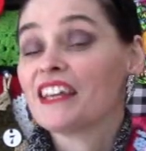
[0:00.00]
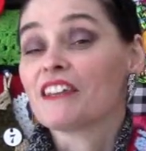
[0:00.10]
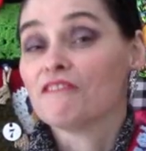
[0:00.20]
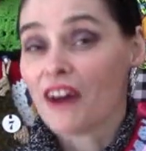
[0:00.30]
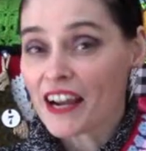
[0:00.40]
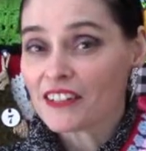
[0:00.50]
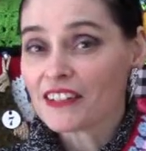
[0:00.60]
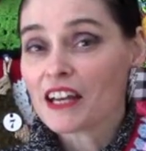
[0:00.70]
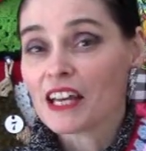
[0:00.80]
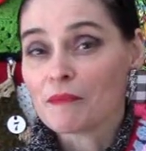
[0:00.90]
The
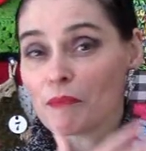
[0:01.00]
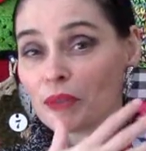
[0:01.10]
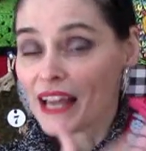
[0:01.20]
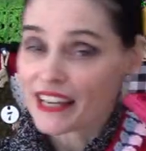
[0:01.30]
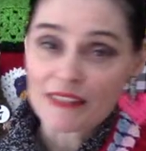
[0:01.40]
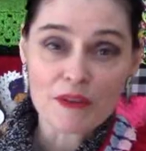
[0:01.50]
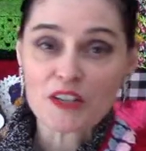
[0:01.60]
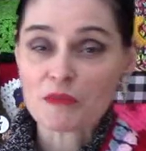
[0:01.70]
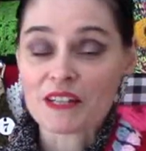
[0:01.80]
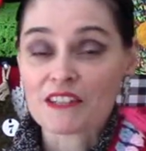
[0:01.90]
final blanket
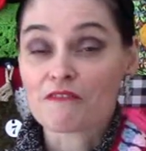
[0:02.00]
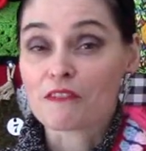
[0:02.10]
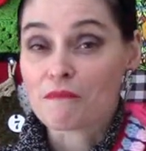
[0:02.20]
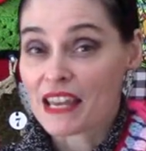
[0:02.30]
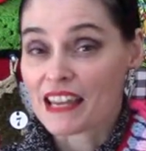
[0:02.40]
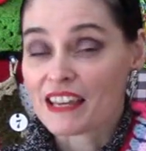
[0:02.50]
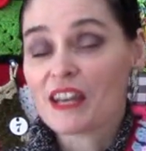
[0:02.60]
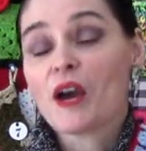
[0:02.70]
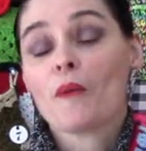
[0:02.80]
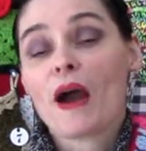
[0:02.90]
measurements for
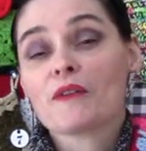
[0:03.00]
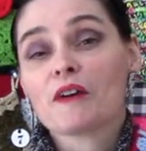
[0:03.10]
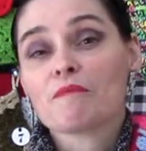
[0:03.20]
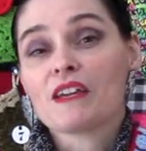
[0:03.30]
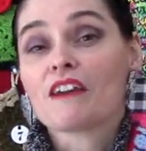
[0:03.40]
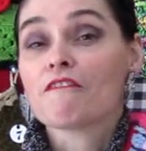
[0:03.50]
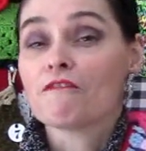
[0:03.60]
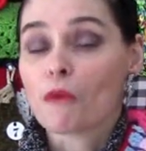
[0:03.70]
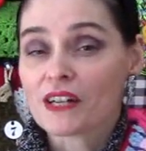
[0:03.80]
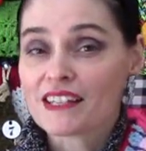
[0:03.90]
me wound up being
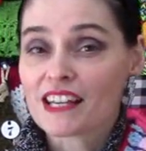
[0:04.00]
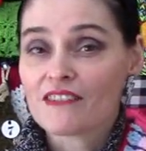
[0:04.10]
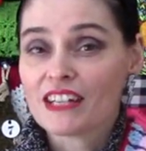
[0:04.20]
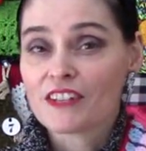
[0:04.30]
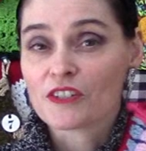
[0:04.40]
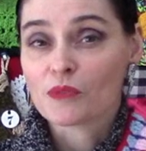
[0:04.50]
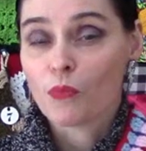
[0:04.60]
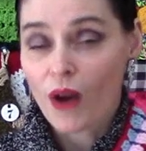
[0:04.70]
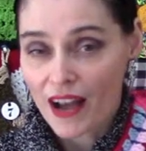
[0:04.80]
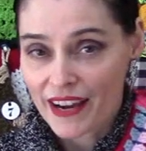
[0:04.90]
47 inches
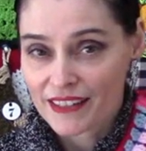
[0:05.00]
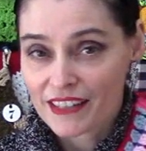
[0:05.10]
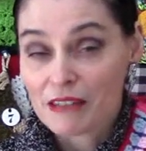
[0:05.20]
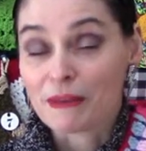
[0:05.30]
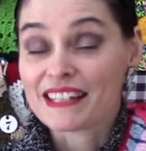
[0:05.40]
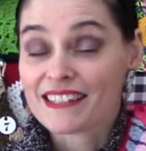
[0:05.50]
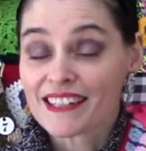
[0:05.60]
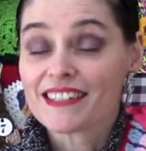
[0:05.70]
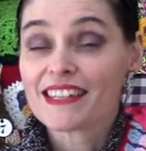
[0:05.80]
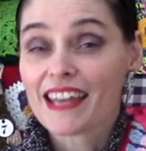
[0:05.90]
wide by
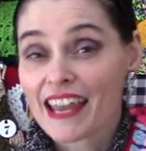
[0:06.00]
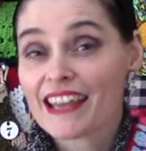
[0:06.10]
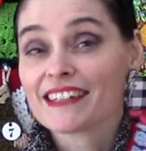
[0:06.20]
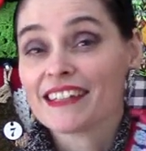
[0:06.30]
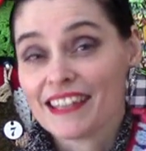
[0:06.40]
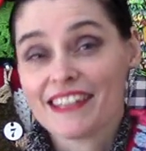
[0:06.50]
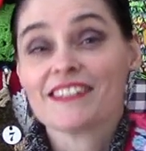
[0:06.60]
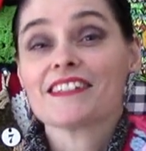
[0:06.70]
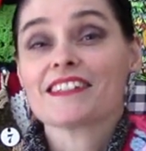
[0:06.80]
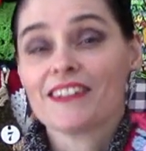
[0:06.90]
68
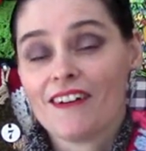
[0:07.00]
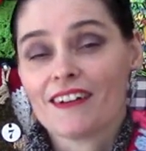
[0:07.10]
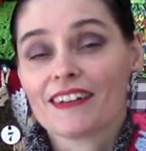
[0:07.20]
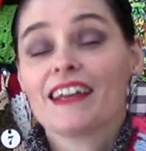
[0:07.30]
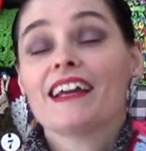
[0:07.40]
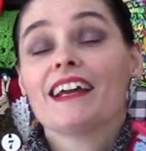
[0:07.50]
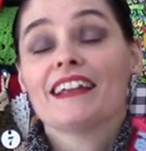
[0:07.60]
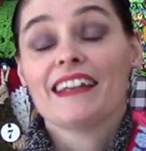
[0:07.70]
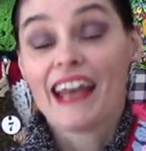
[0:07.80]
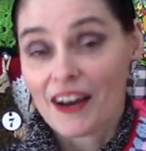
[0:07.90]
inches long.
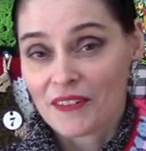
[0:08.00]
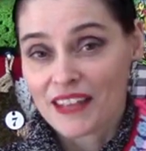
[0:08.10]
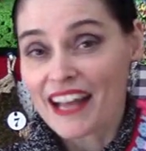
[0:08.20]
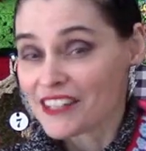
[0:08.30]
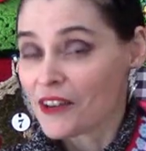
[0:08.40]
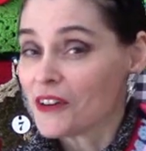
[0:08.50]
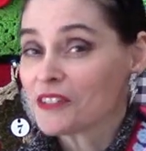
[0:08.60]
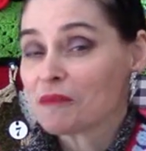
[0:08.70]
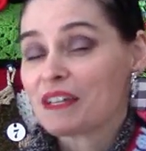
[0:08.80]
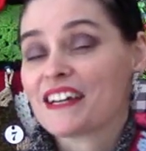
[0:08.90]
Now, that's
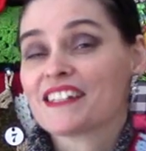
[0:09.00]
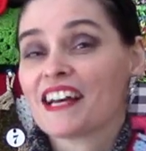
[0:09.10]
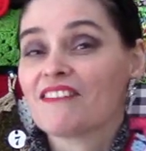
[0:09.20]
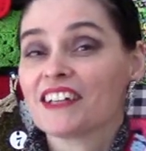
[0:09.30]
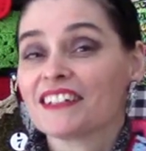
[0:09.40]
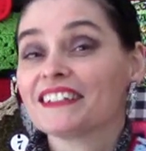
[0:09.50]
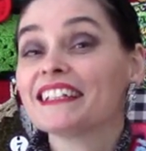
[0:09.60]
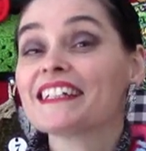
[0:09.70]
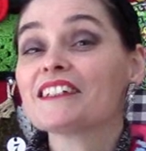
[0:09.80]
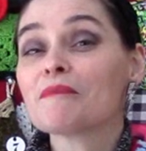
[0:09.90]
also because I've done a
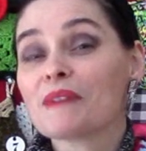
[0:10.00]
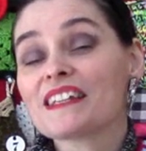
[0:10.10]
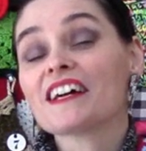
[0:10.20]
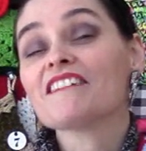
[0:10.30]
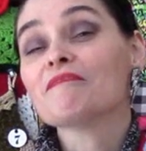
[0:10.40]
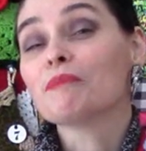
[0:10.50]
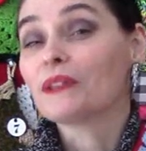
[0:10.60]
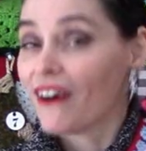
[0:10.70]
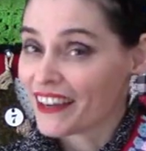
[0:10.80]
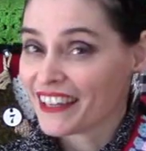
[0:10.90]
little bit of
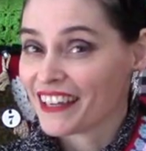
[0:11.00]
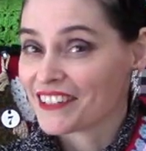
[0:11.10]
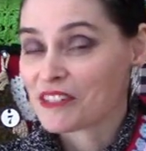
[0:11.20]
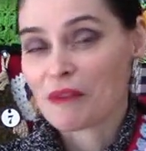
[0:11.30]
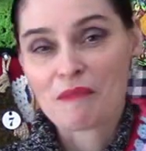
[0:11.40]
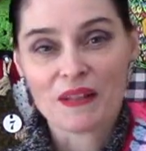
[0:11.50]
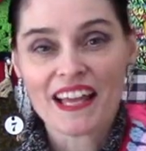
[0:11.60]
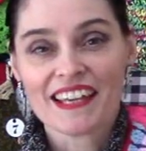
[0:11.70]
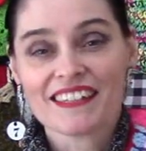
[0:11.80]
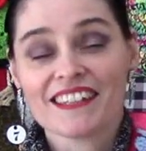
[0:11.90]
blocking to my
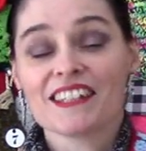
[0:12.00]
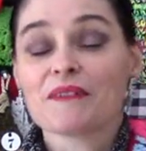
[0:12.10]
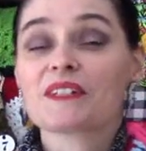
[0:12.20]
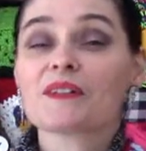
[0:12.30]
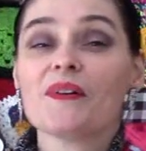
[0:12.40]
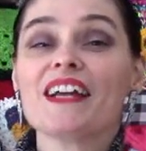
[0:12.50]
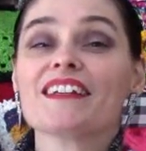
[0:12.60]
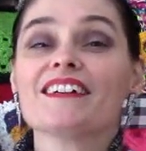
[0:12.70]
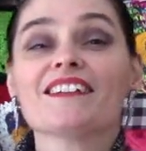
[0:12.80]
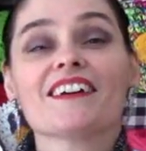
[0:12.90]
blanket and there was quite
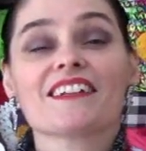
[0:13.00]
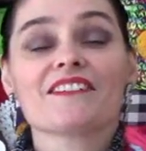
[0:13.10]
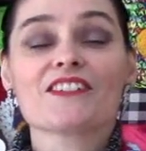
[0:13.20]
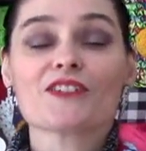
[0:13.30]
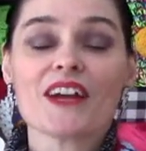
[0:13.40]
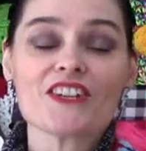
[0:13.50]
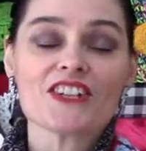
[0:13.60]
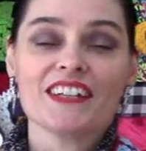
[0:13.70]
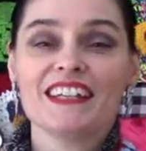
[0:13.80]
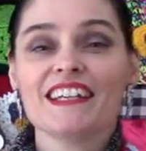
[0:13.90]
a lot of
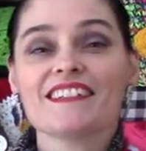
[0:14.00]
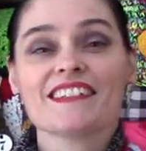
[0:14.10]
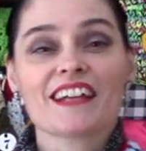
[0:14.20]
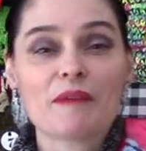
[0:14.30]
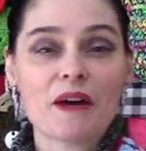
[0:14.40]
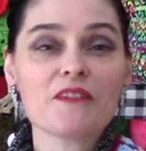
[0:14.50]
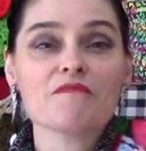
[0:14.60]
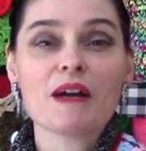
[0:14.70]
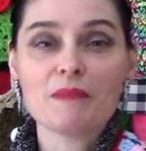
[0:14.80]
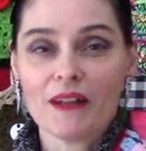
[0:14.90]
stretch and ease to come out
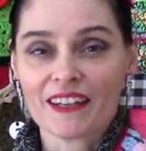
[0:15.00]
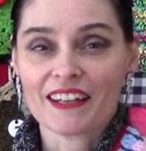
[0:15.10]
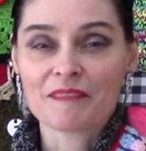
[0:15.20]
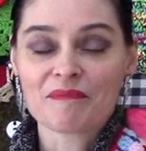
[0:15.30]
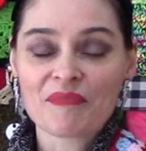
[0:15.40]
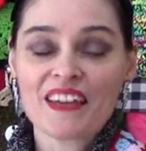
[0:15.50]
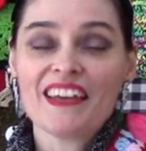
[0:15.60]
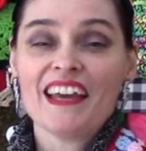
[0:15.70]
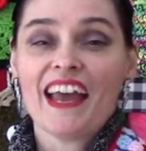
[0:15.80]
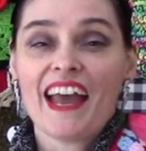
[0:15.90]
of my blocking.
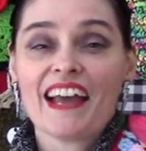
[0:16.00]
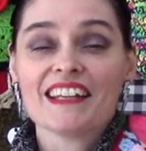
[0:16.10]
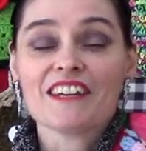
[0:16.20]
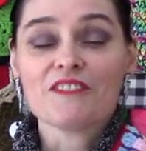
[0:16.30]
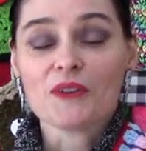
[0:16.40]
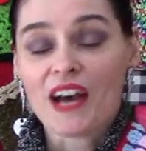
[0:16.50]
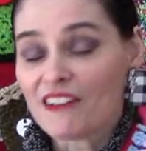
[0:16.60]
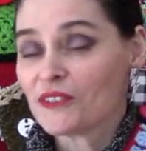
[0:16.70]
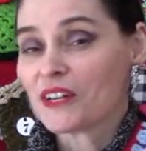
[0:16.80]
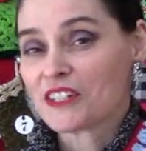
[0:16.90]
And if you
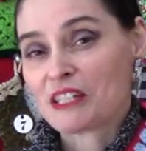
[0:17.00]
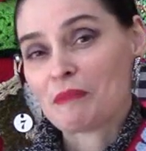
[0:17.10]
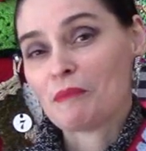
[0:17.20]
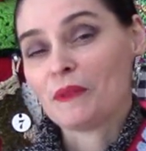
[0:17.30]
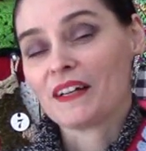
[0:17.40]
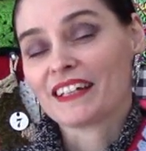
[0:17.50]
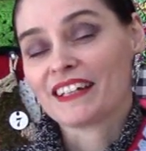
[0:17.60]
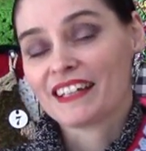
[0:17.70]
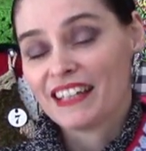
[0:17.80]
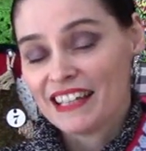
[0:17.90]
have questions about
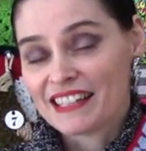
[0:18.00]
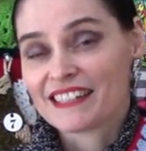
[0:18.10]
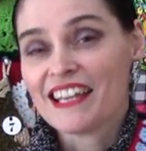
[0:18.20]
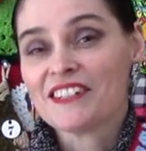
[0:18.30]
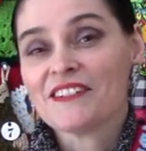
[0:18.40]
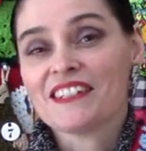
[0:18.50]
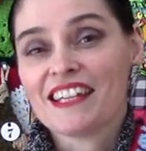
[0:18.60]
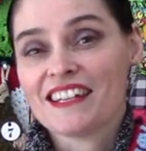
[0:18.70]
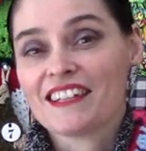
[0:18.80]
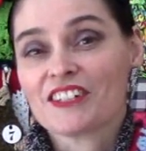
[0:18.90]
blocking, stay tuned to
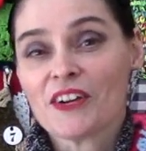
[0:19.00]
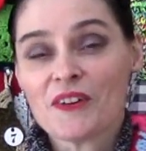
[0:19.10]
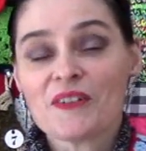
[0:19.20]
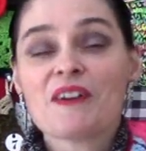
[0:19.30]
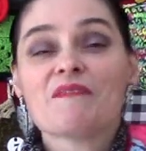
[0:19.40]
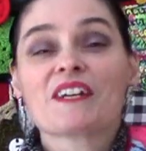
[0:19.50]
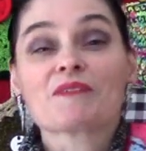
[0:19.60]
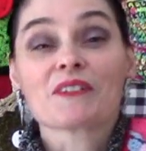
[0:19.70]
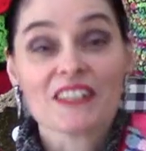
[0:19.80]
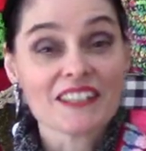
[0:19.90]
the end of the show
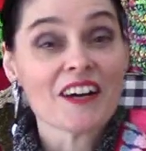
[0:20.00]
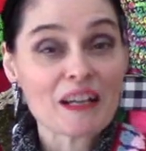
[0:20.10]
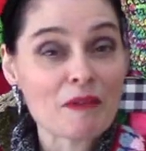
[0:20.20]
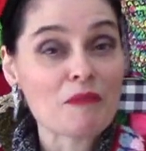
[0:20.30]
because we're going to talk